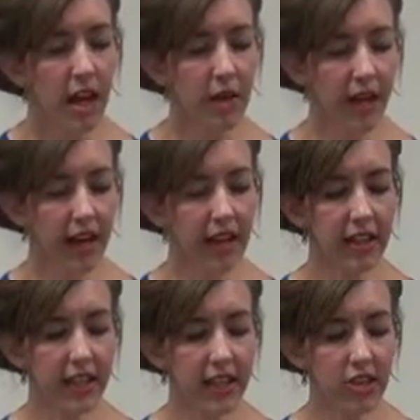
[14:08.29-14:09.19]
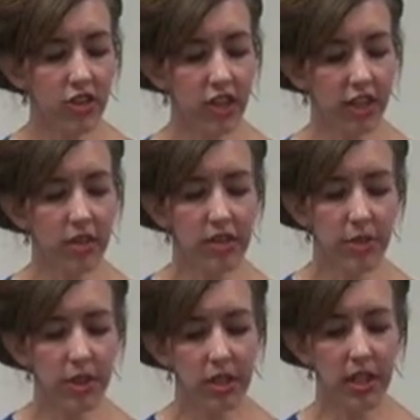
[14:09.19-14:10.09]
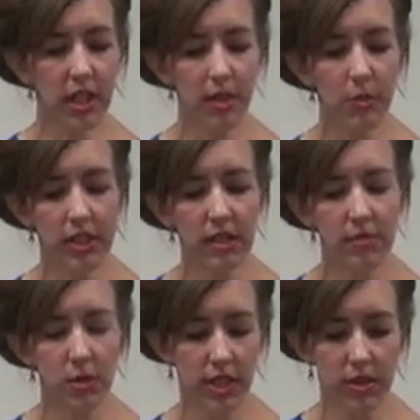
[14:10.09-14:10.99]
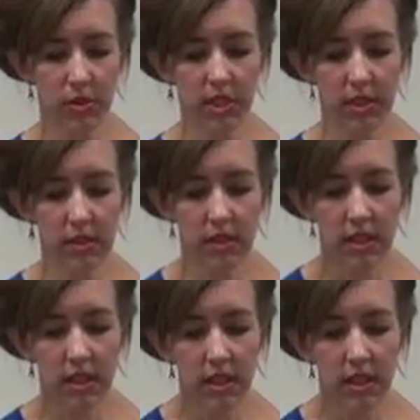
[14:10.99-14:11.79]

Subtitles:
Okay, a lady is generous with her time, wisdom, and resources.